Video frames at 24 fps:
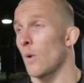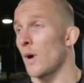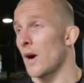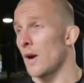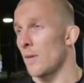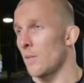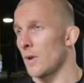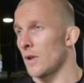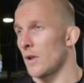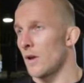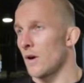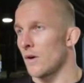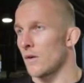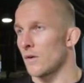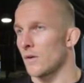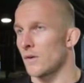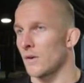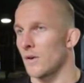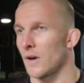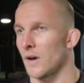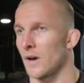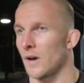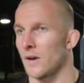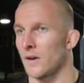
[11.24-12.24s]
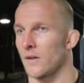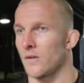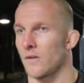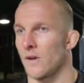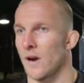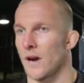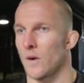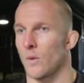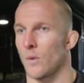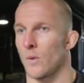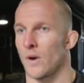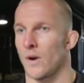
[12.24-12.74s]
where I belong,
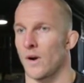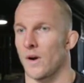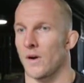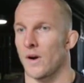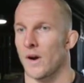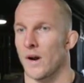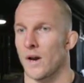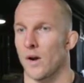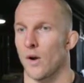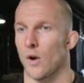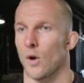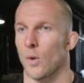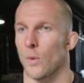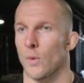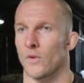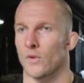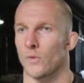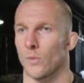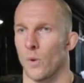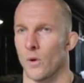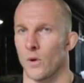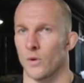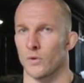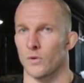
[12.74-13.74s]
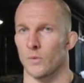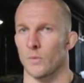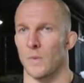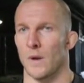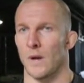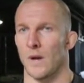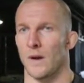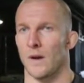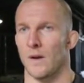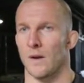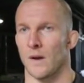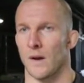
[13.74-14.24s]
right where I always wanted to
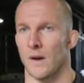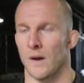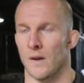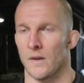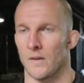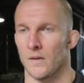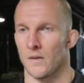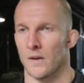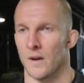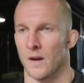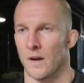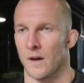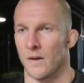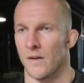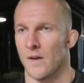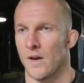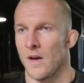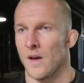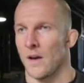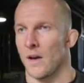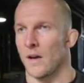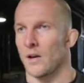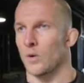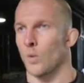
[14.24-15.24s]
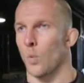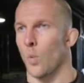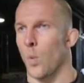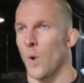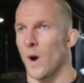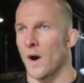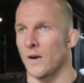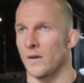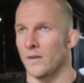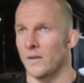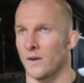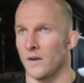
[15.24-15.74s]
be. And in
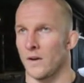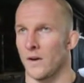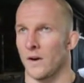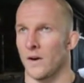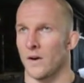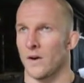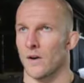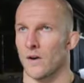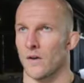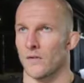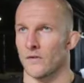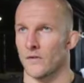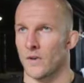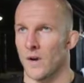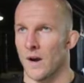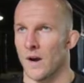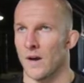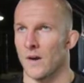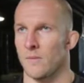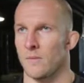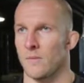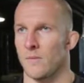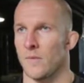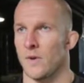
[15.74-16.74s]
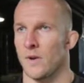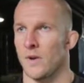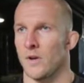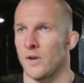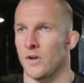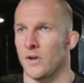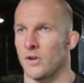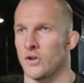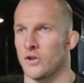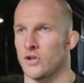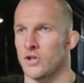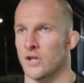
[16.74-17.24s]
1 year of time,
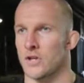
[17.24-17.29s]
in